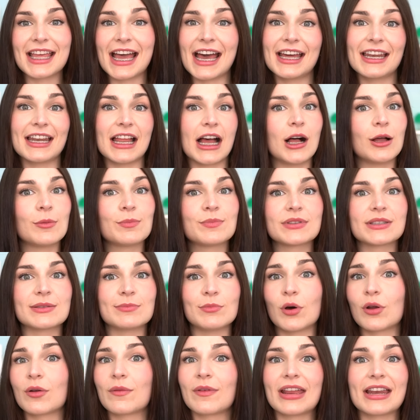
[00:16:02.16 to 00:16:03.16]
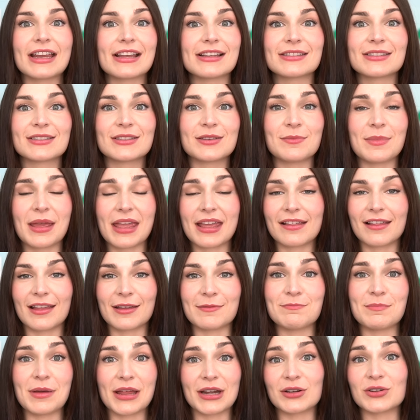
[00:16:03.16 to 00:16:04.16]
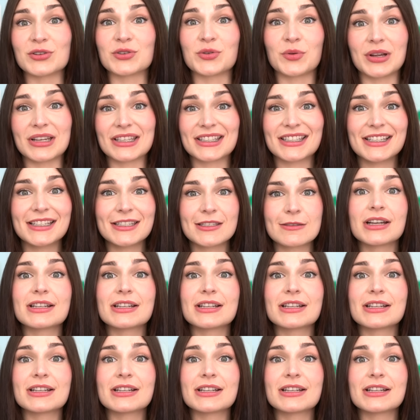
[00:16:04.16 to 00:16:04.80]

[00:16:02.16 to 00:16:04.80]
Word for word: that helps motivate us to make like better choices,